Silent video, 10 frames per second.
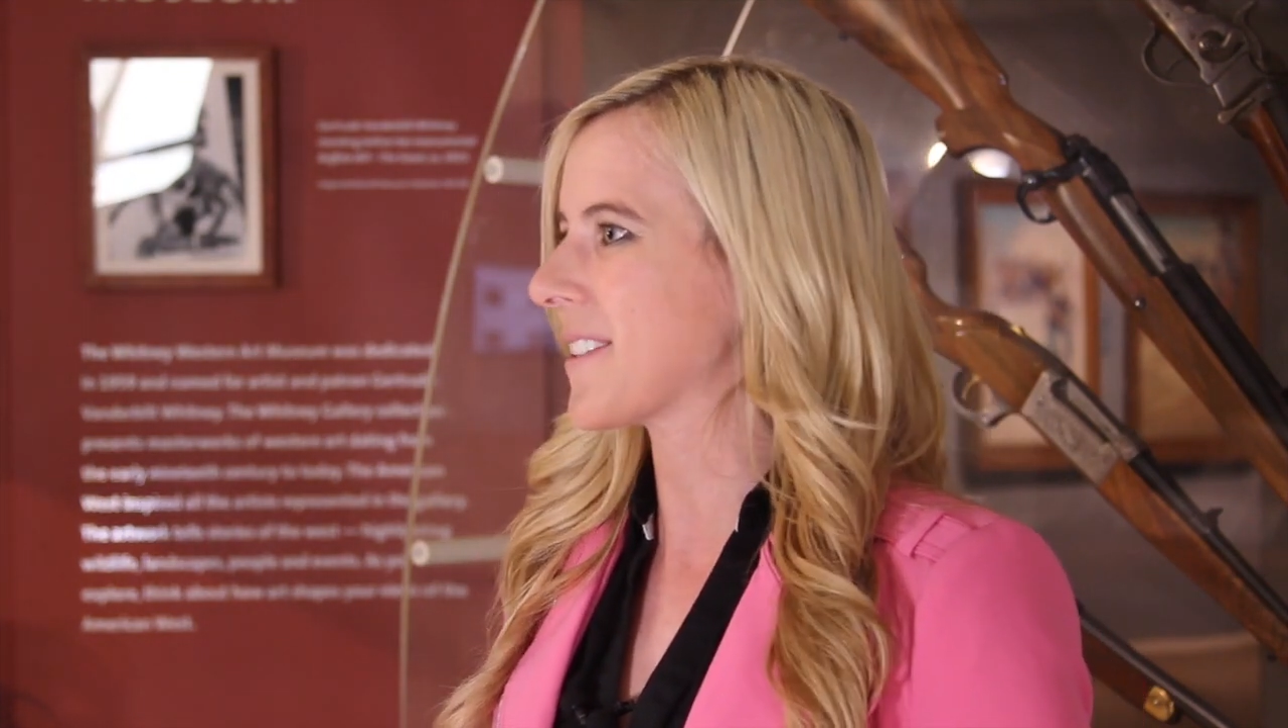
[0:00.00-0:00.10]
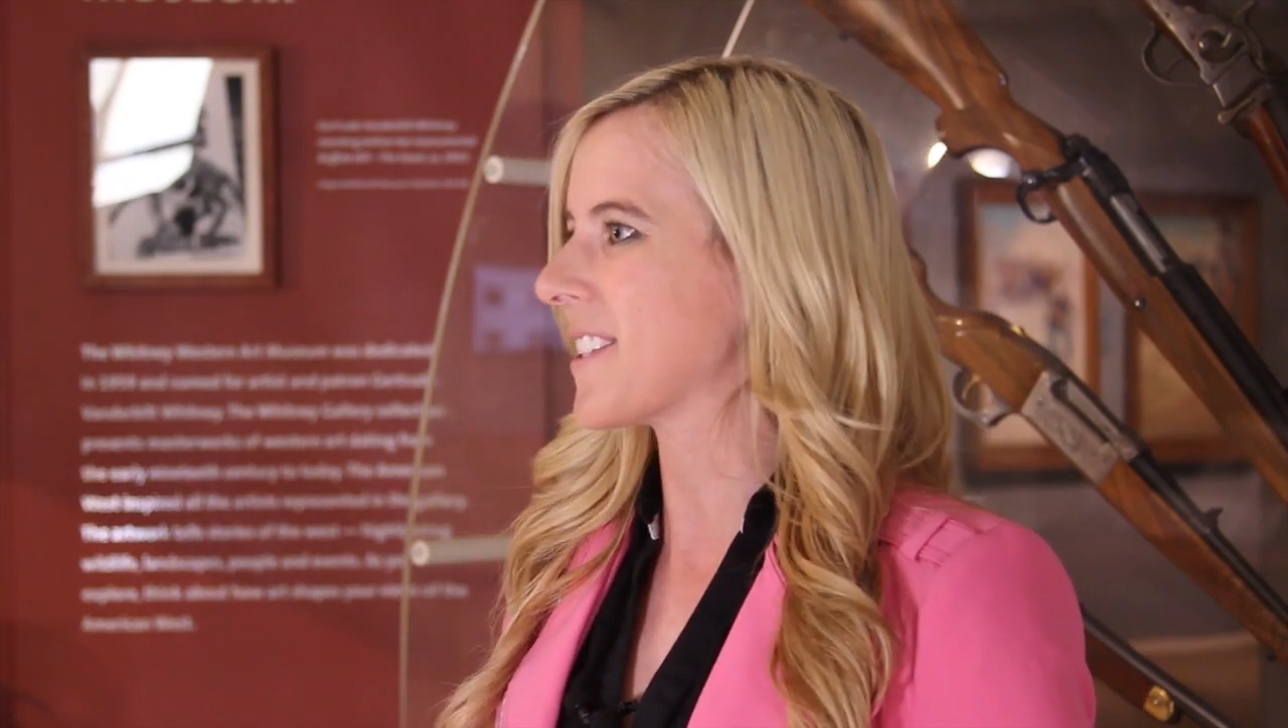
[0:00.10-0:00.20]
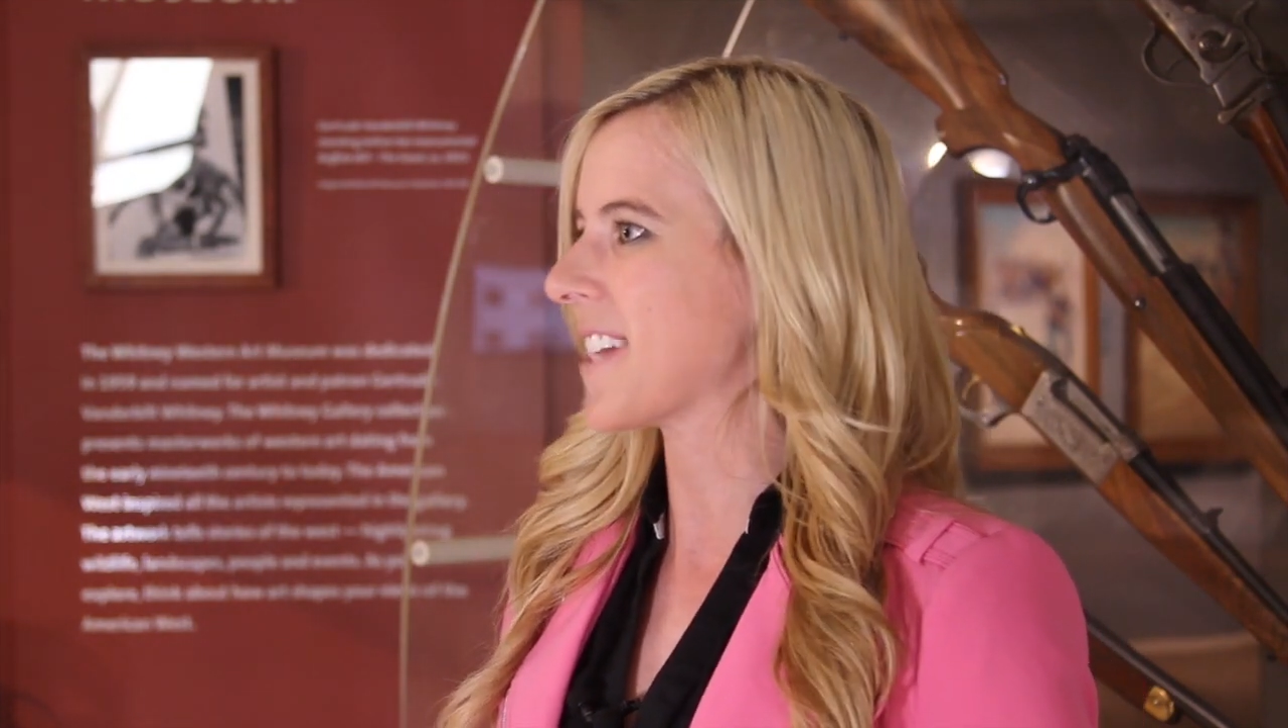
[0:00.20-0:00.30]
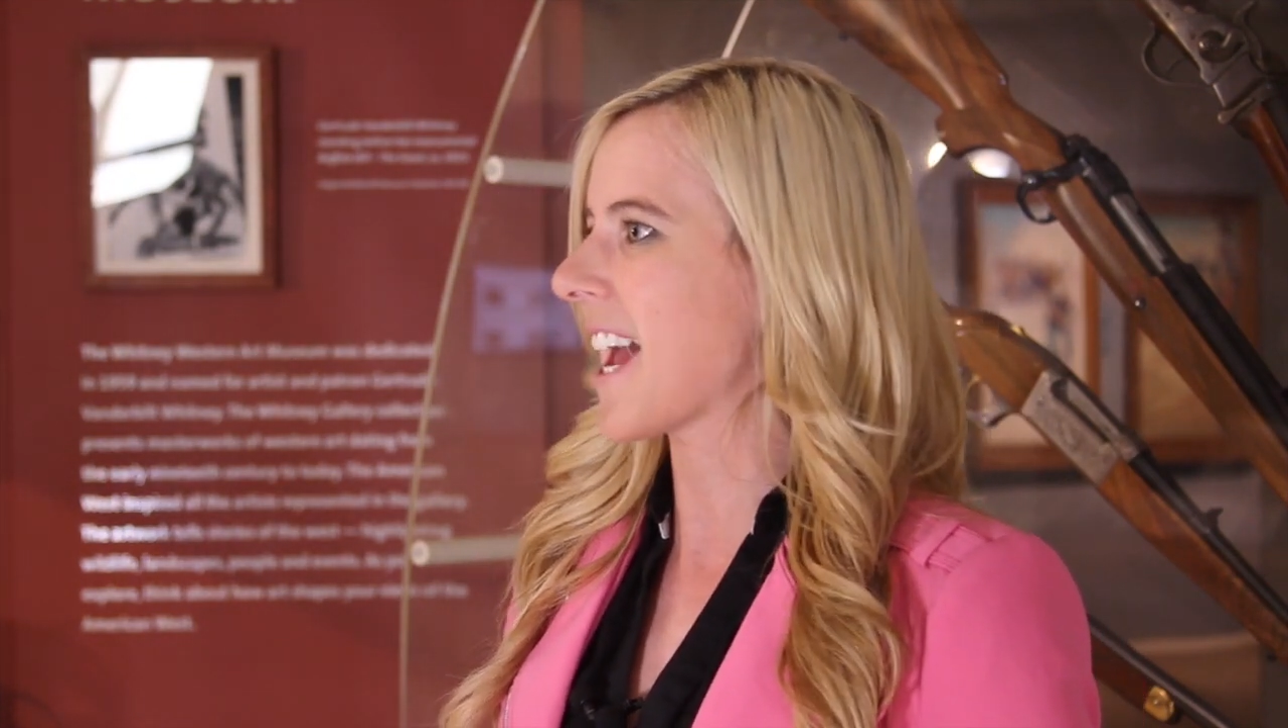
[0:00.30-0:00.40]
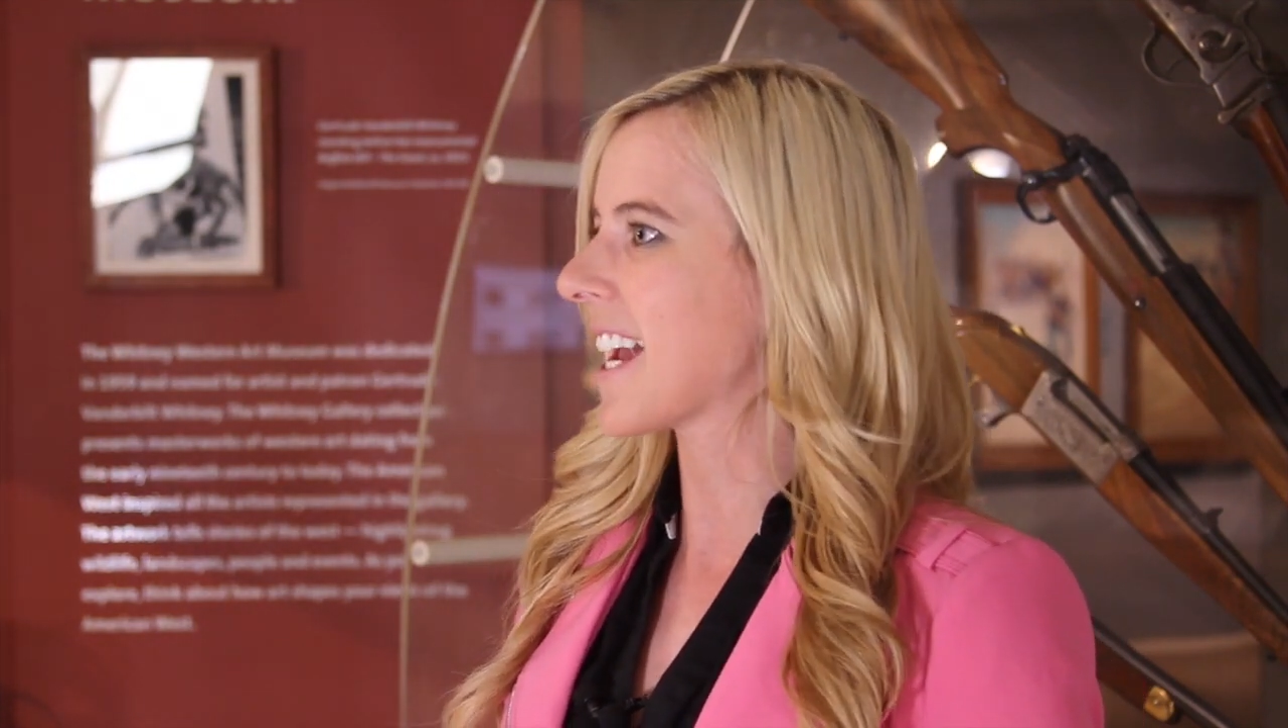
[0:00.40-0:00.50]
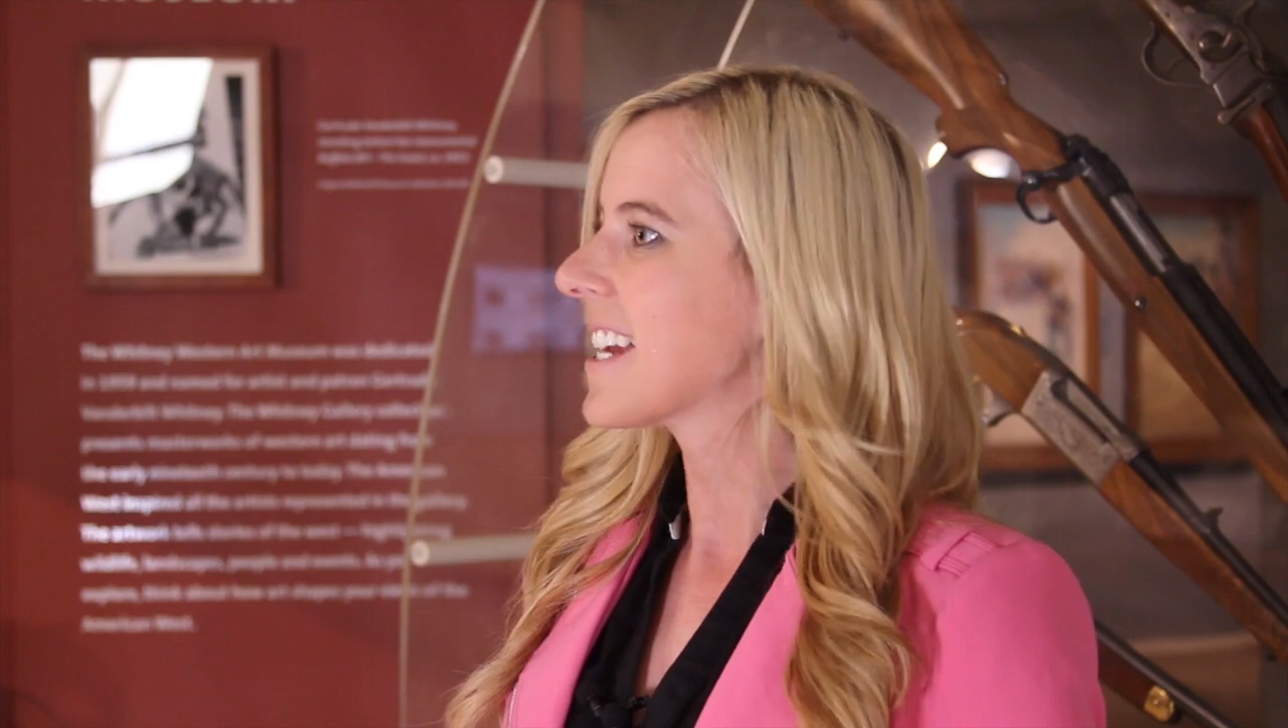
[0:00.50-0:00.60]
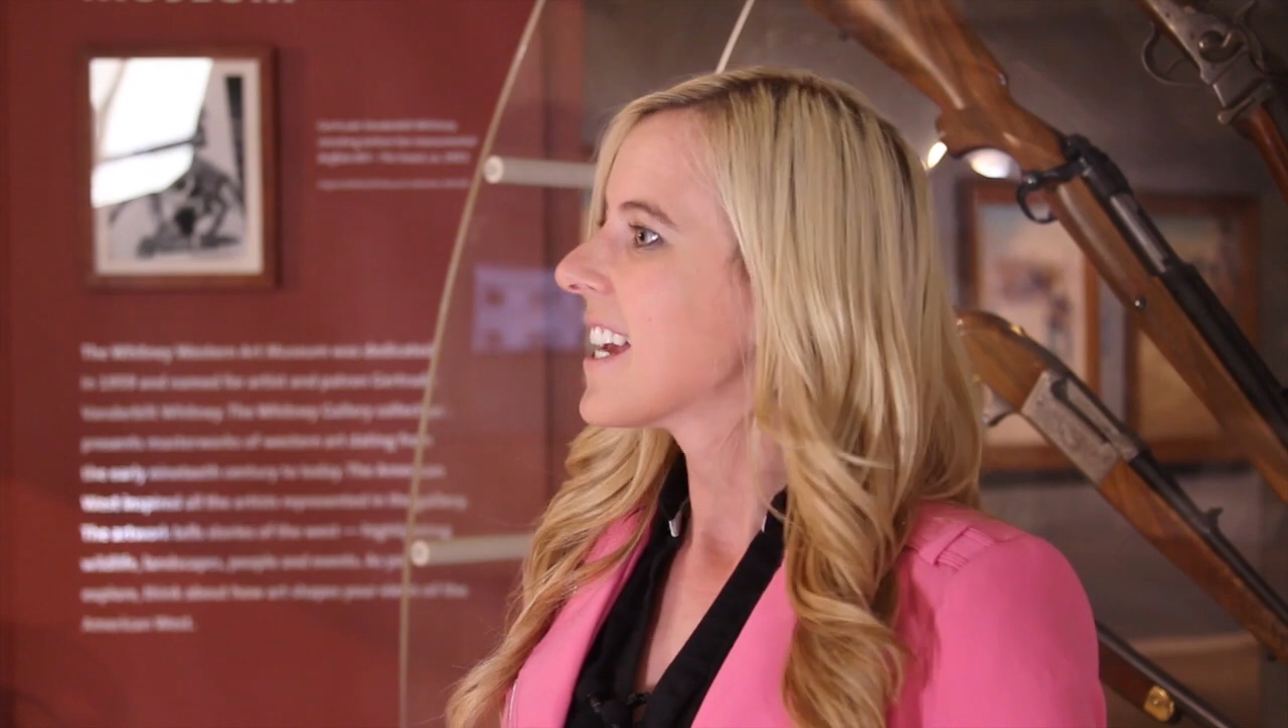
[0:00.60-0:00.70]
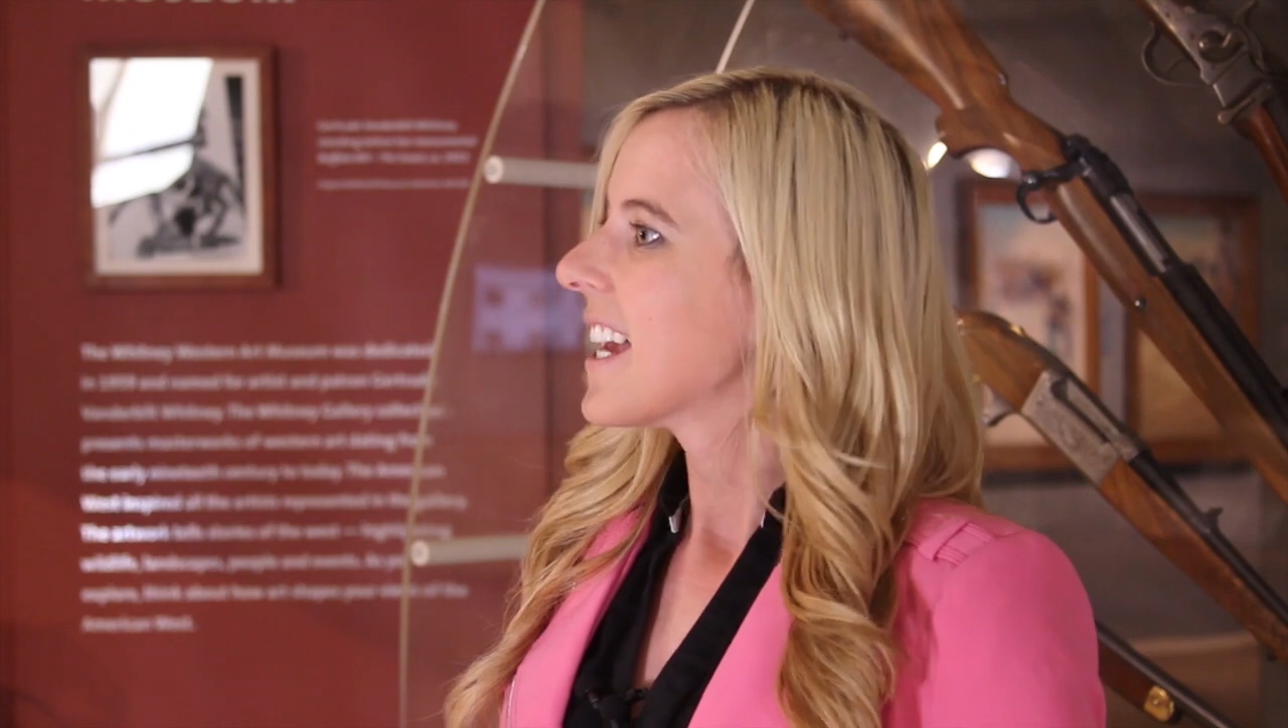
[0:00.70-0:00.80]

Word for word: today